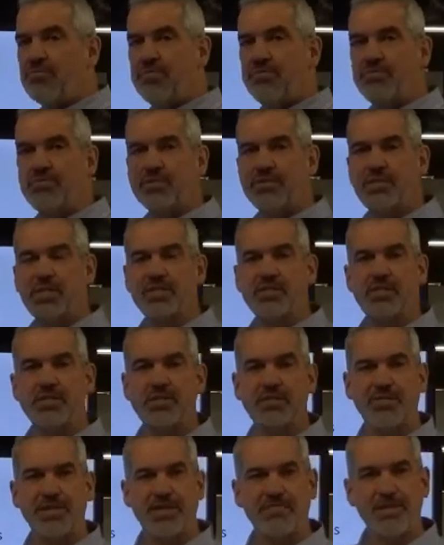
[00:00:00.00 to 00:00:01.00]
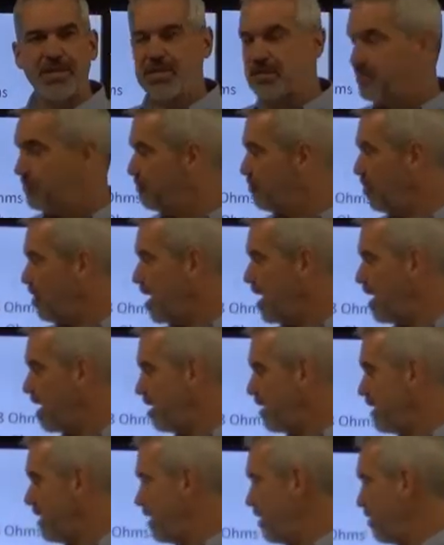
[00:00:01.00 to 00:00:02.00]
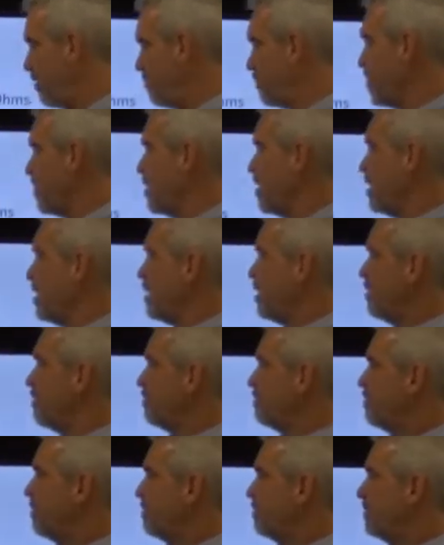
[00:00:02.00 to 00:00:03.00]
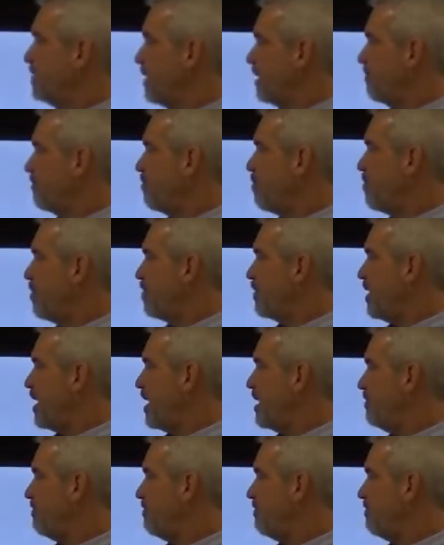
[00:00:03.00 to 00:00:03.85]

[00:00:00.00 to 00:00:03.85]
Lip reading: of resistance of that piece of wire here, well, if we get 480